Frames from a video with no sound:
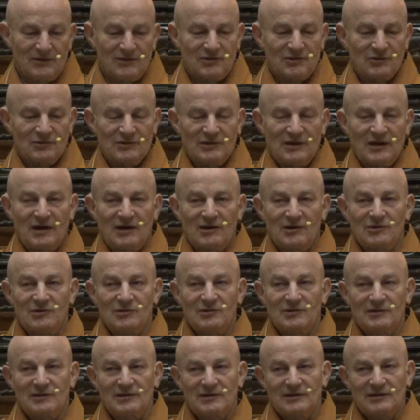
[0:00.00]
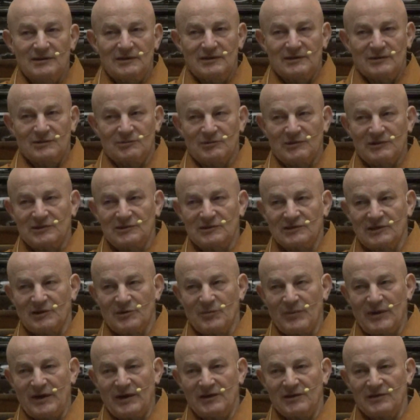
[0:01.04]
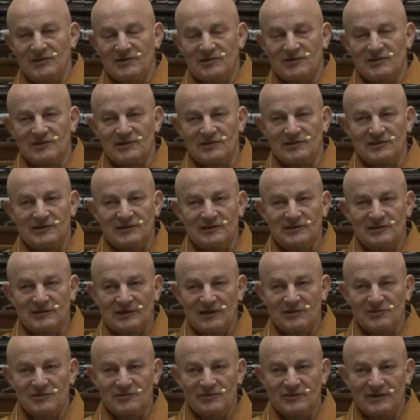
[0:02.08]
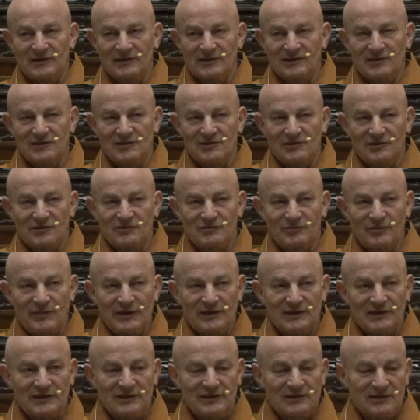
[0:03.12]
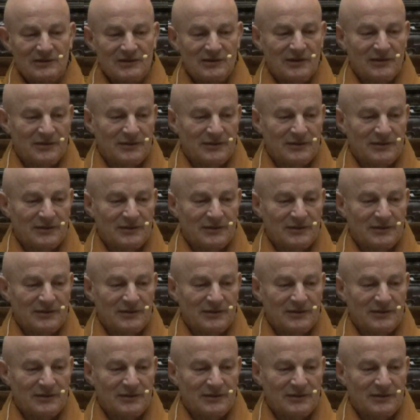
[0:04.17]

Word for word: So now what remains is the transference of merit.